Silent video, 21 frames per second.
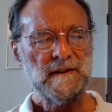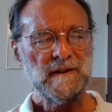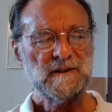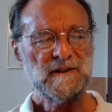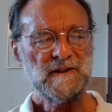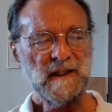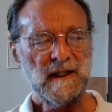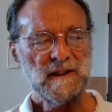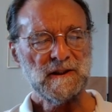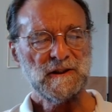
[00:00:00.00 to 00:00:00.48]

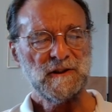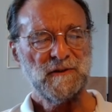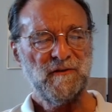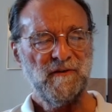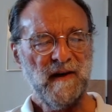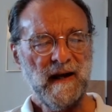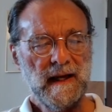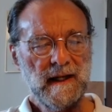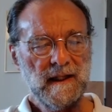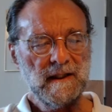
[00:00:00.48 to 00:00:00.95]
Such
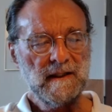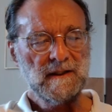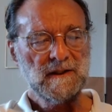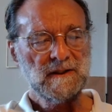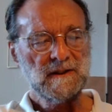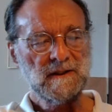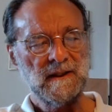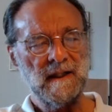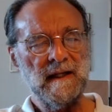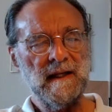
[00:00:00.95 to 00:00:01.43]

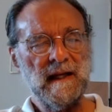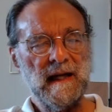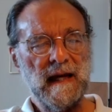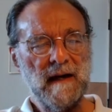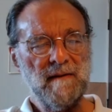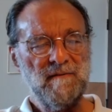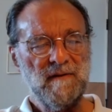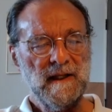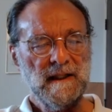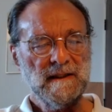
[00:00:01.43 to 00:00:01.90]
facts
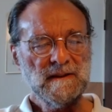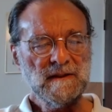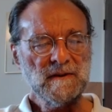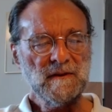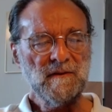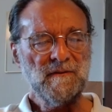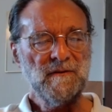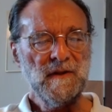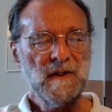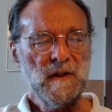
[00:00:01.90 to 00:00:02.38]
have led to the
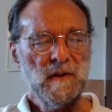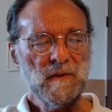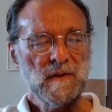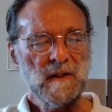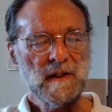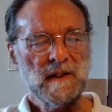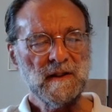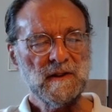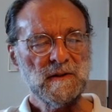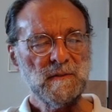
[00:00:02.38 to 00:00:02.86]
view that
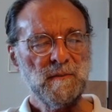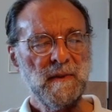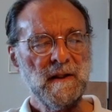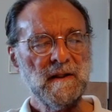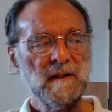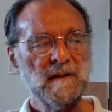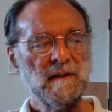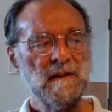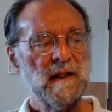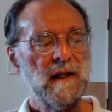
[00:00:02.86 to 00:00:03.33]
there has been
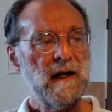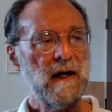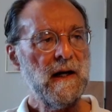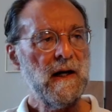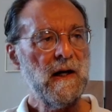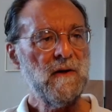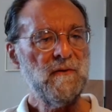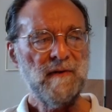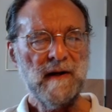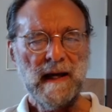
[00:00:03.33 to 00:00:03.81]
an
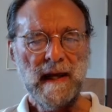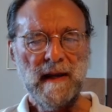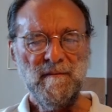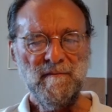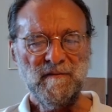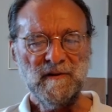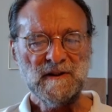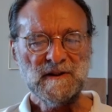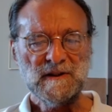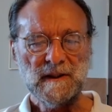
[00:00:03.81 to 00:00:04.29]

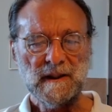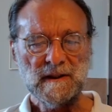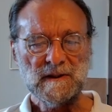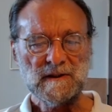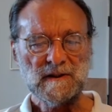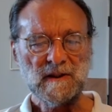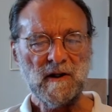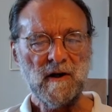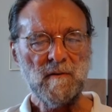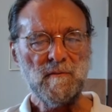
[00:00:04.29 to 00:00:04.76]
overemphasis
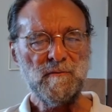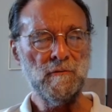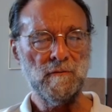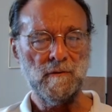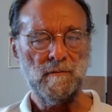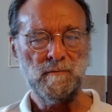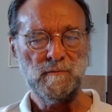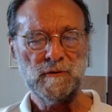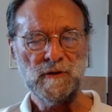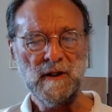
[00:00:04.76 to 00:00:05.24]
of
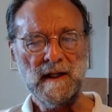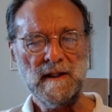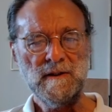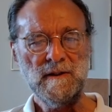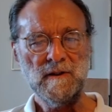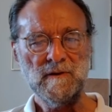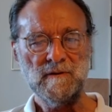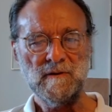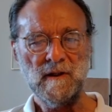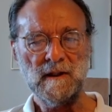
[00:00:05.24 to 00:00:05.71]
brain
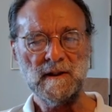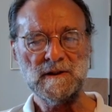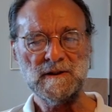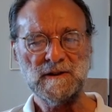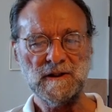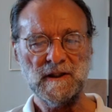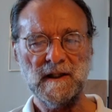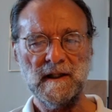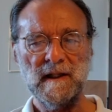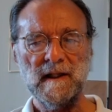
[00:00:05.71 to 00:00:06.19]

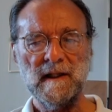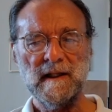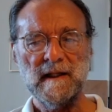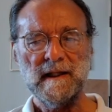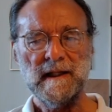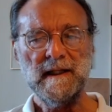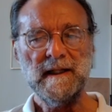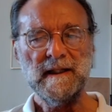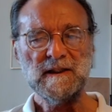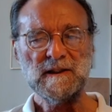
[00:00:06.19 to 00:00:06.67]
neurology
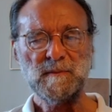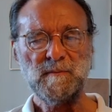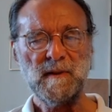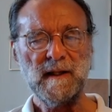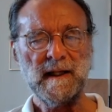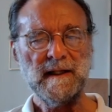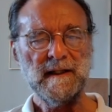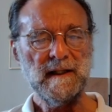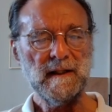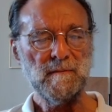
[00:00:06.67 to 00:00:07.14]
in
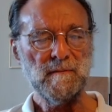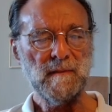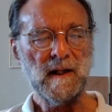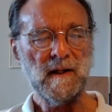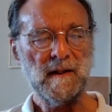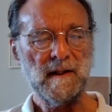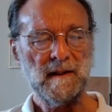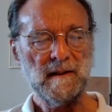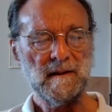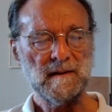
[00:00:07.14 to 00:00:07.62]
explaining
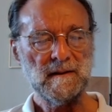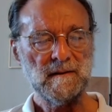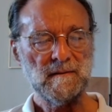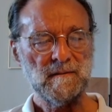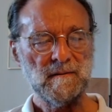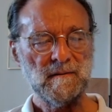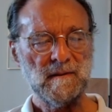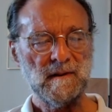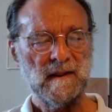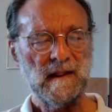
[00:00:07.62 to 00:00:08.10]
mind.
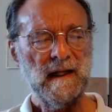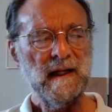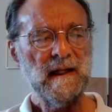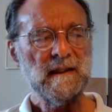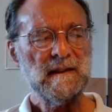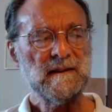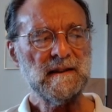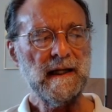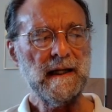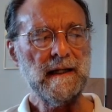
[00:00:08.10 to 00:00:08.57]

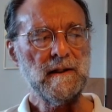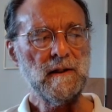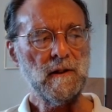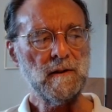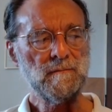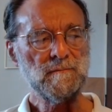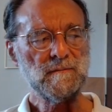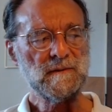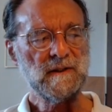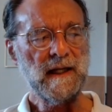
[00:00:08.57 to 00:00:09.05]
Ted
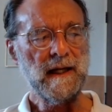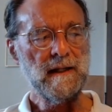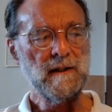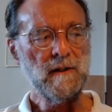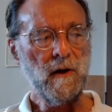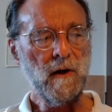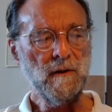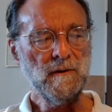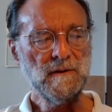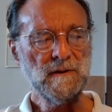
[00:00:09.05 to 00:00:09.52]

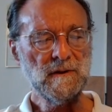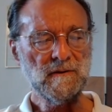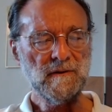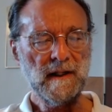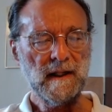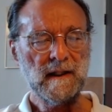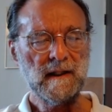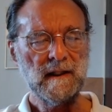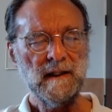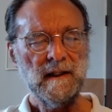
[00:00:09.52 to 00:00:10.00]

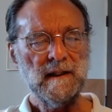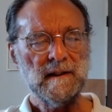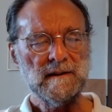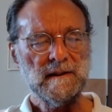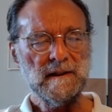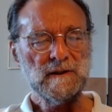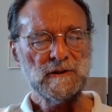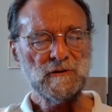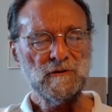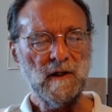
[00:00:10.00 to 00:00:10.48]
Honderich
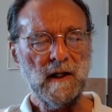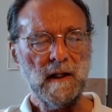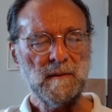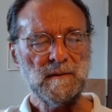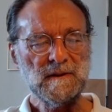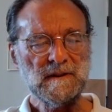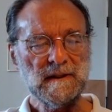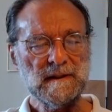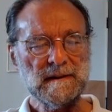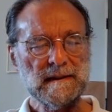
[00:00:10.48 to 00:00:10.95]

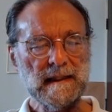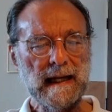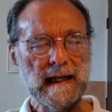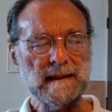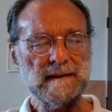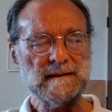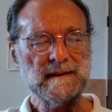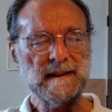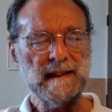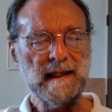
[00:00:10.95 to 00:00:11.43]
describes this
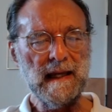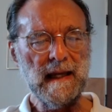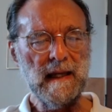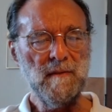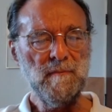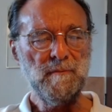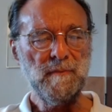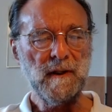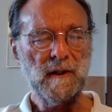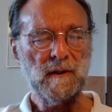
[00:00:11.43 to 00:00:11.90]
as the
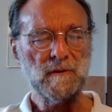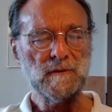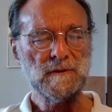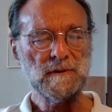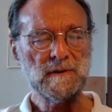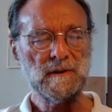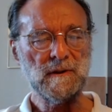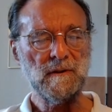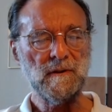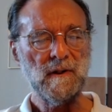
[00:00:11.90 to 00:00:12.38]
impulse
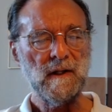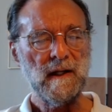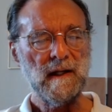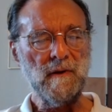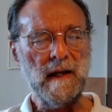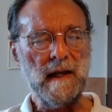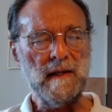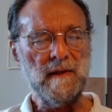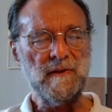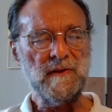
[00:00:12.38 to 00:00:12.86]
to
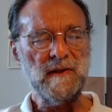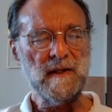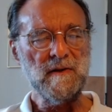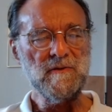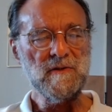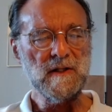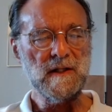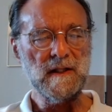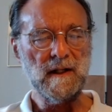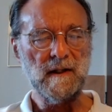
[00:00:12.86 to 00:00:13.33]

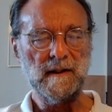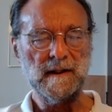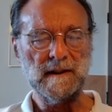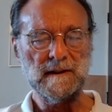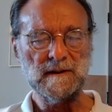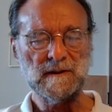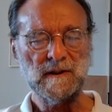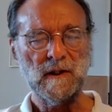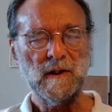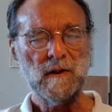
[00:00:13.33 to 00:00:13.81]

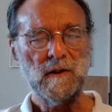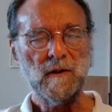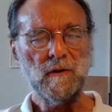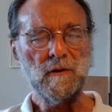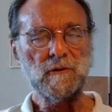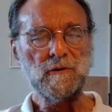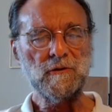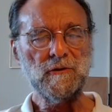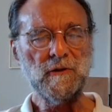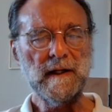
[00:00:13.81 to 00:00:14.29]
etherealize or
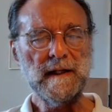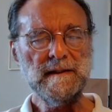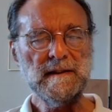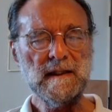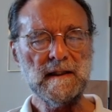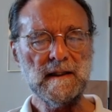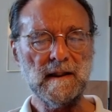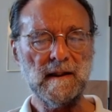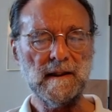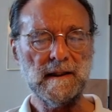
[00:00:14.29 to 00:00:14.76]

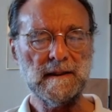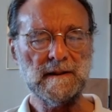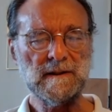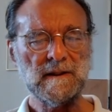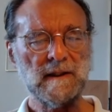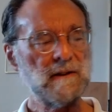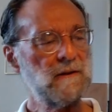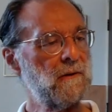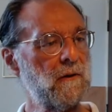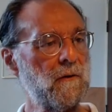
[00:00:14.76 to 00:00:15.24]
cranialize
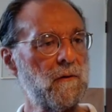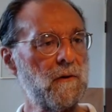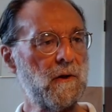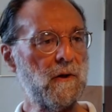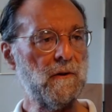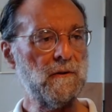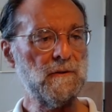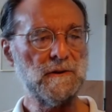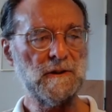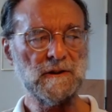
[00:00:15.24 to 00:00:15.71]

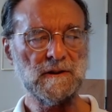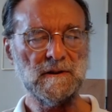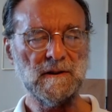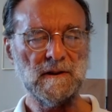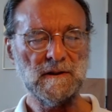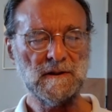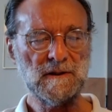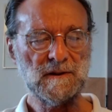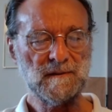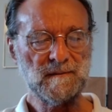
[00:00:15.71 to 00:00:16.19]
consciousness.